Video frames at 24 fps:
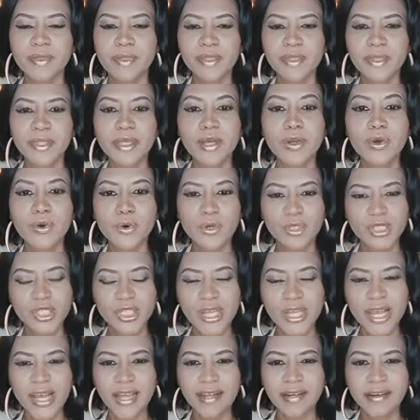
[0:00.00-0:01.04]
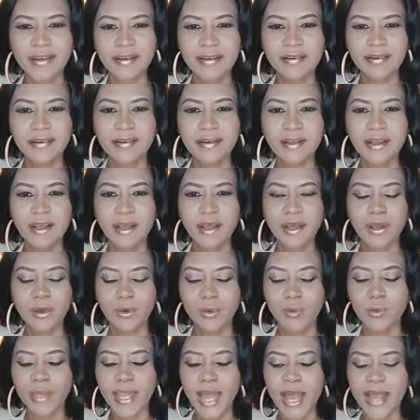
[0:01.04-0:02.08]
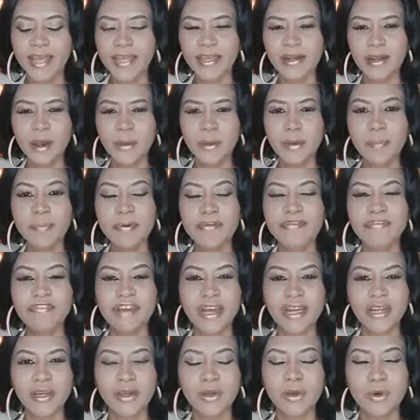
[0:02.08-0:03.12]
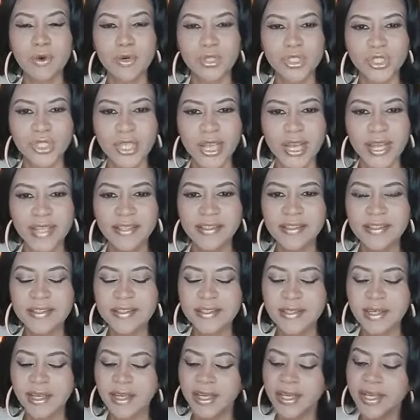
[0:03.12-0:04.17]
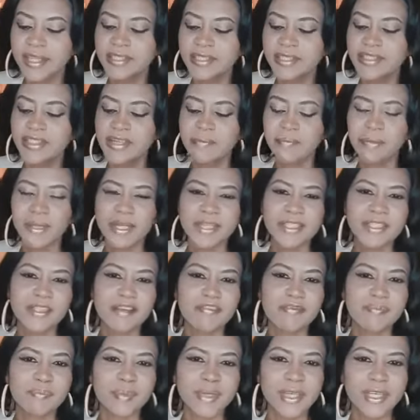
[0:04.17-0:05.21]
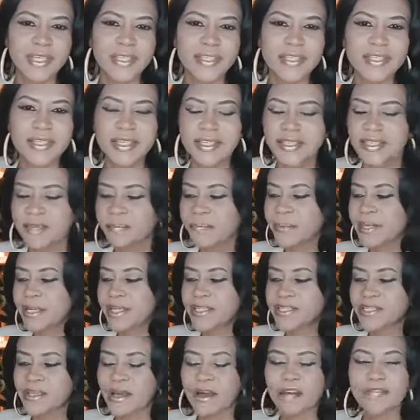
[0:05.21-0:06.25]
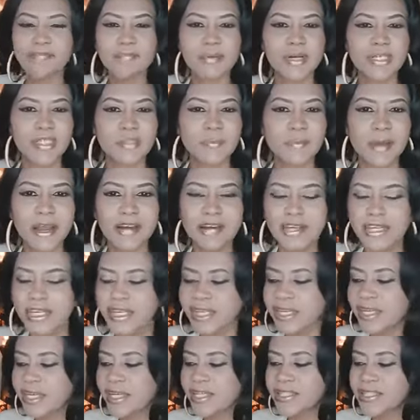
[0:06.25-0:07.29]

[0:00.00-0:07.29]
the Goshen, we are in our prophetic Goshen's. It's a place of peace. It's a place of prosperity. It's